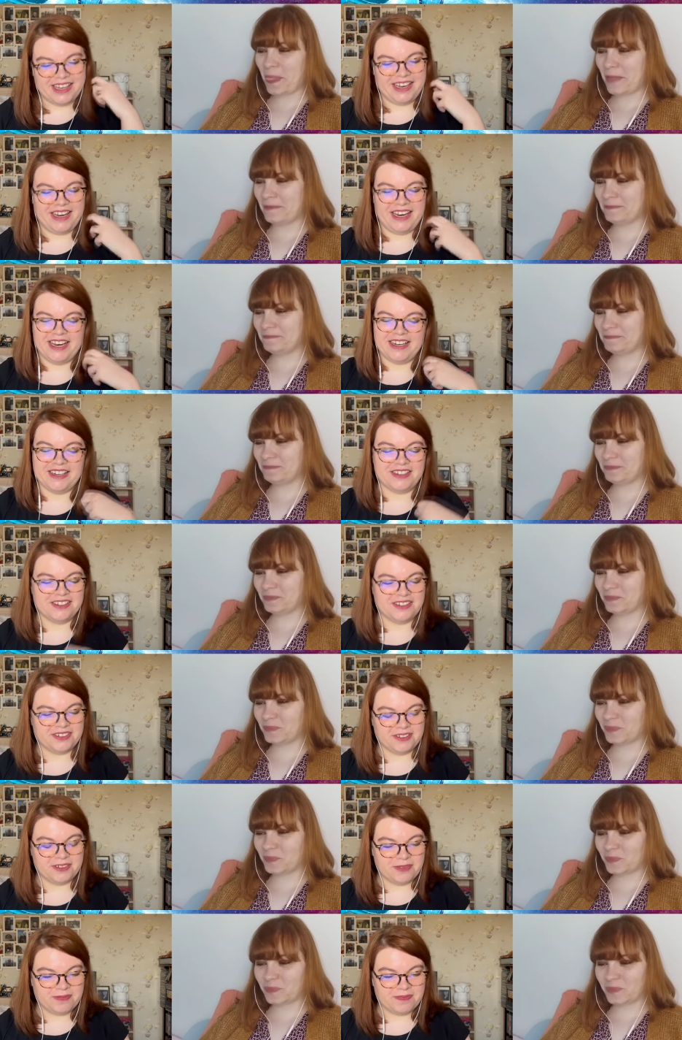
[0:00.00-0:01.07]
Speaker 1: and
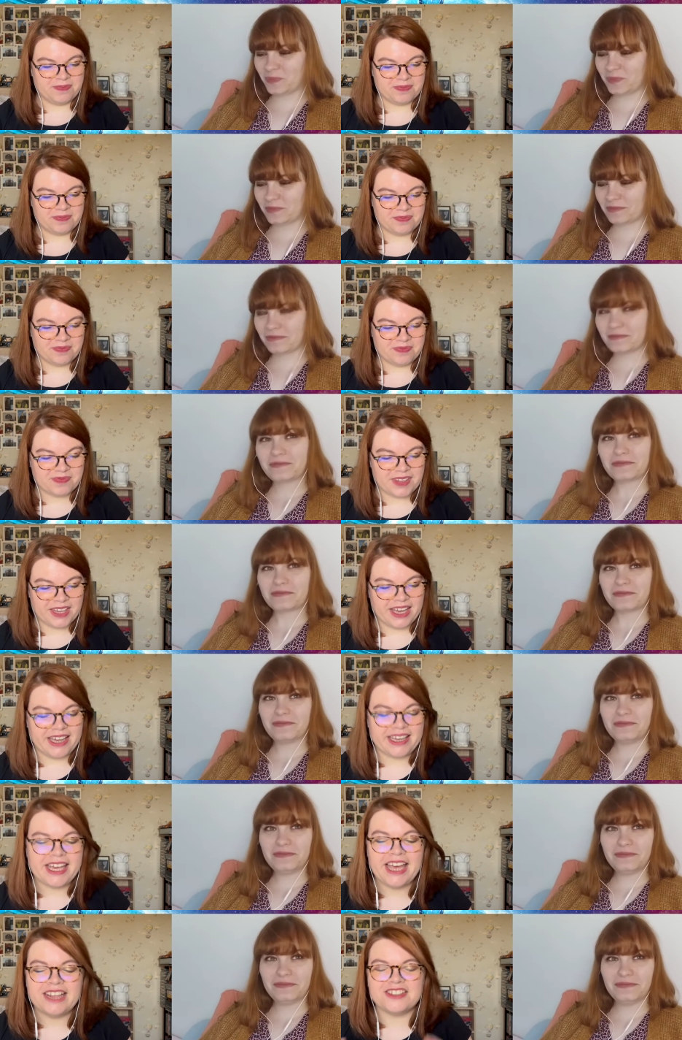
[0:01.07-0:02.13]
um,
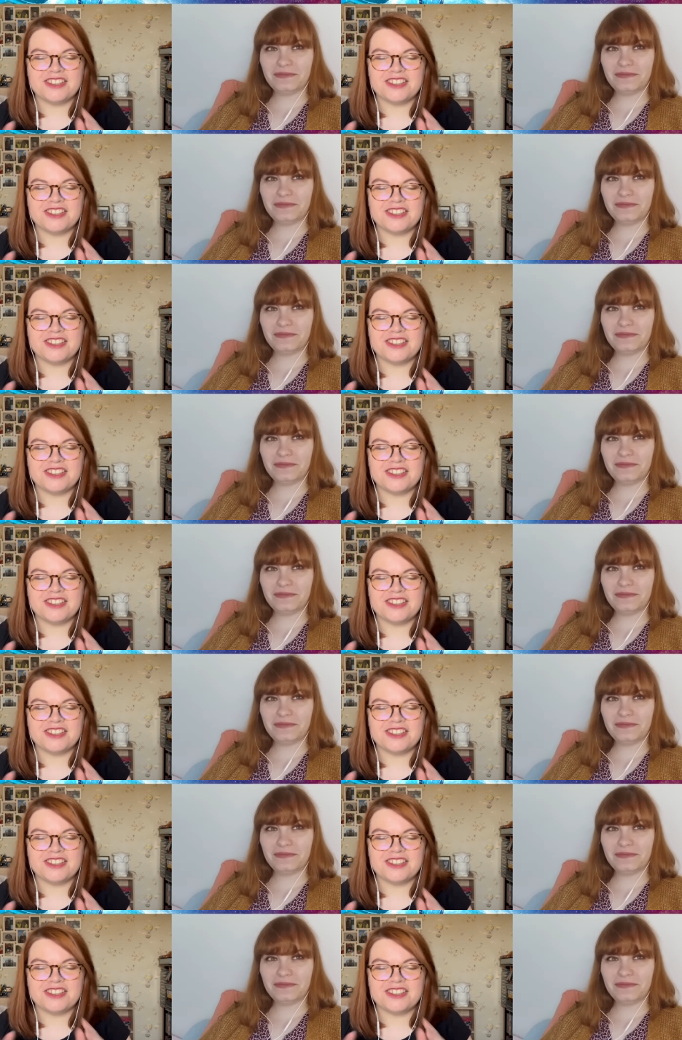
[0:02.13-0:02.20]
yeah, in